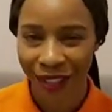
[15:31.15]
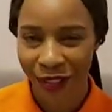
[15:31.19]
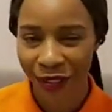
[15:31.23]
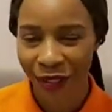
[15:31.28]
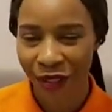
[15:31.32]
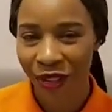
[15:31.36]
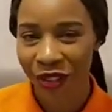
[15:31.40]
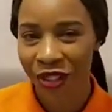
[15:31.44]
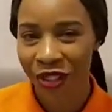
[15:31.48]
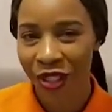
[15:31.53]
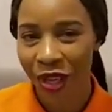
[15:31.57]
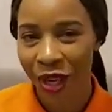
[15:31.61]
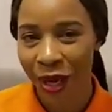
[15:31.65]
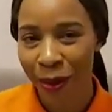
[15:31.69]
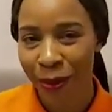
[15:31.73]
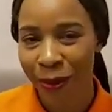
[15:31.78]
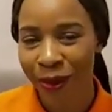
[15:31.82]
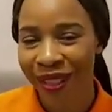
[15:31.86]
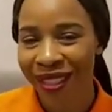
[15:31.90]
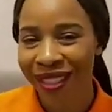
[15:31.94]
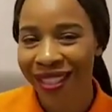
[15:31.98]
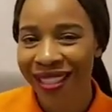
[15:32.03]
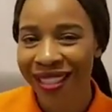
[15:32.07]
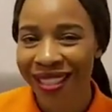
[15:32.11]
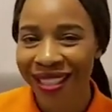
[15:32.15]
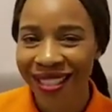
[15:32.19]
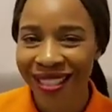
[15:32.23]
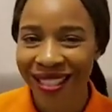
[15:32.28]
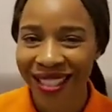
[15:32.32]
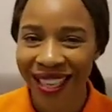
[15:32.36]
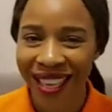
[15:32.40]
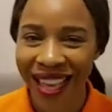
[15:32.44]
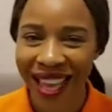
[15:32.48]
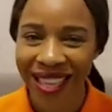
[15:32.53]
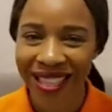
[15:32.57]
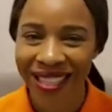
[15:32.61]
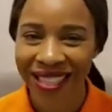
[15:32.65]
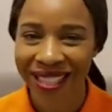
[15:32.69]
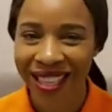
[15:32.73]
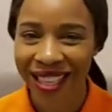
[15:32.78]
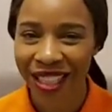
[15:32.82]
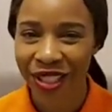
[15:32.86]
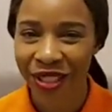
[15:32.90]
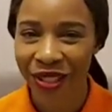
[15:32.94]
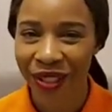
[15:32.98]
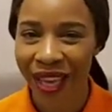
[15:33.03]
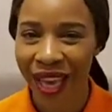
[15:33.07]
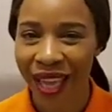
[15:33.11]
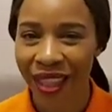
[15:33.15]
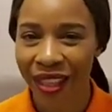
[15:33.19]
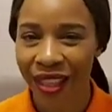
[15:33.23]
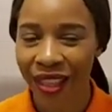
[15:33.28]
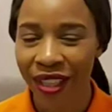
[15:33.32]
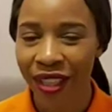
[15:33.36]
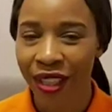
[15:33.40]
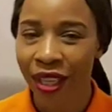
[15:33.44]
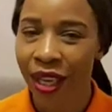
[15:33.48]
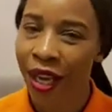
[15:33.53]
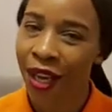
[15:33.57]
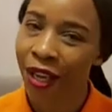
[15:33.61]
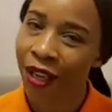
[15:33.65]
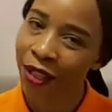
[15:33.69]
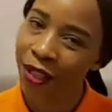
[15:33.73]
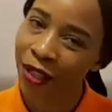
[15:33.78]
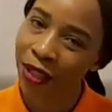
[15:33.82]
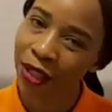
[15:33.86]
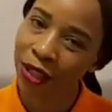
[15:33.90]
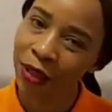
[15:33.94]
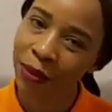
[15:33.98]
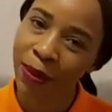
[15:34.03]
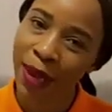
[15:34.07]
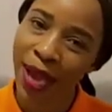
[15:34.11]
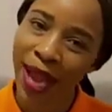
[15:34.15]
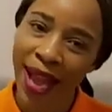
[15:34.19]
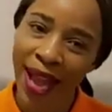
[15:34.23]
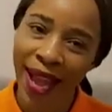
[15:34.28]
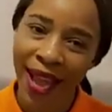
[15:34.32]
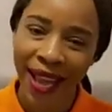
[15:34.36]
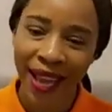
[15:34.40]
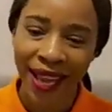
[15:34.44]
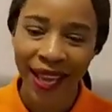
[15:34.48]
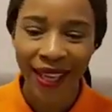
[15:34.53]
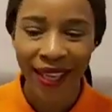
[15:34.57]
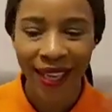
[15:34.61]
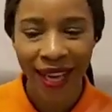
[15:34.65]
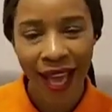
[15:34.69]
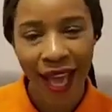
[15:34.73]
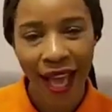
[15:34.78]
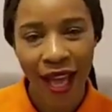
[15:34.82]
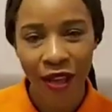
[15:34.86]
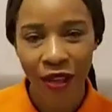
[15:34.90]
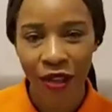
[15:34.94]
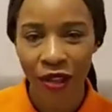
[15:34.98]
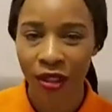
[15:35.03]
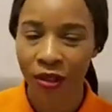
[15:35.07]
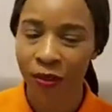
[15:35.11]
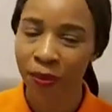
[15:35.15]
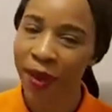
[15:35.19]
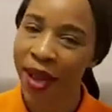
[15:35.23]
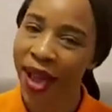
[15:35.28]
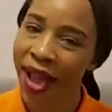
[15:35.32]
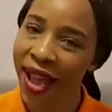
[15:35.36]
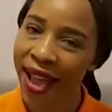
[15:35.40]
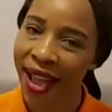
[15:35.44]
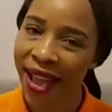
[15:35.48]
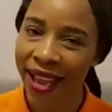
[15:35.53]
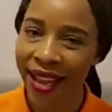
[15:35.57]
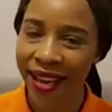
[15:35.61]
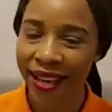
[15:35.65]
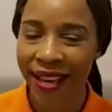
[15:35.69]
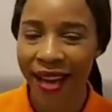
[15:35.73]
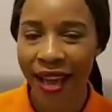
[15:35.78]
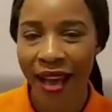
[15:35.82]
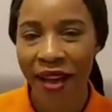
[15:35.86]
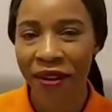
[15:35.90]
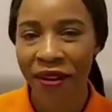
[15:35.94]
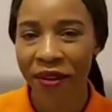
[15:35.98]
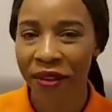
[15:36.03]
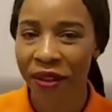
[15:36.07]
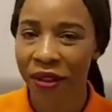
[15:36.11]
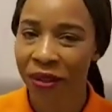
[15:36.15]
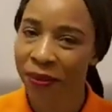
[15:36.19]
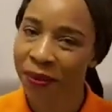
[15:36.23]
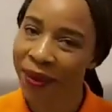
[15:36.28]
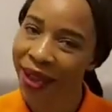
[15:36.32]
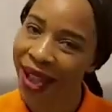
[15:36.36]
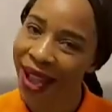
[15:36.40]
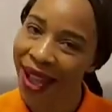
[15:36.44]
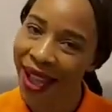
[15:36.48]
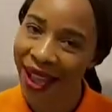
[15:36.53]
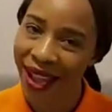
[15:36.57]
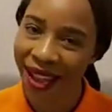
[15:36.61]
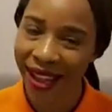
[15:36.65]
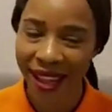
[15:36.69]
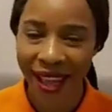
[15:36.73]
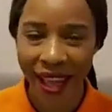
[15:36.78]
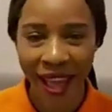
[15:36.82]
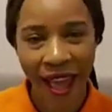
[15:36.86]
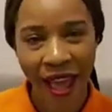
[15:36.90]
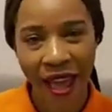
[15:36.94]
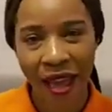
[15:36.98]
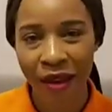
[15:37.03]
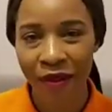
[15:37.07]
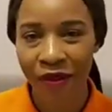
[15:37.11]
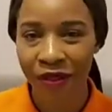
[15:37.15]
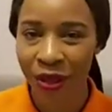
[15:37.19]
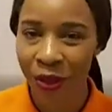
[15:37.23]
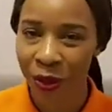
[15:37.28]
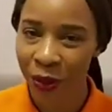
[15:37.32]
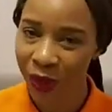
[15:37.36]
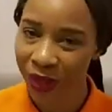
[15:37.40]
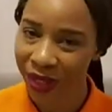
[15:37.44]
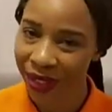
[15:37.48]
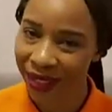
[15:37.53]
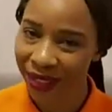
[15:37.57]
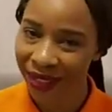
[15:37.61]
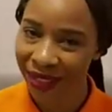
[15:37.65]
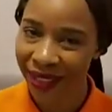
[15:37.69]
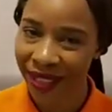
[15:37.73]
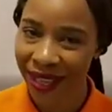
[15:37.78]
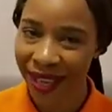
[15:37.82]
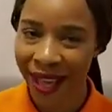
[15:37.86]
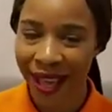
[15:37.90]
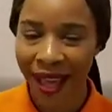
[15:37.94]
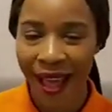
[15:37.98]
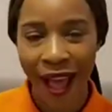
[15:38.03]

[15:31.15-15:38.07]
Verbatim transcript: Good job. So let's sing together. Goodbye now, goodbye now, goodbye everyone.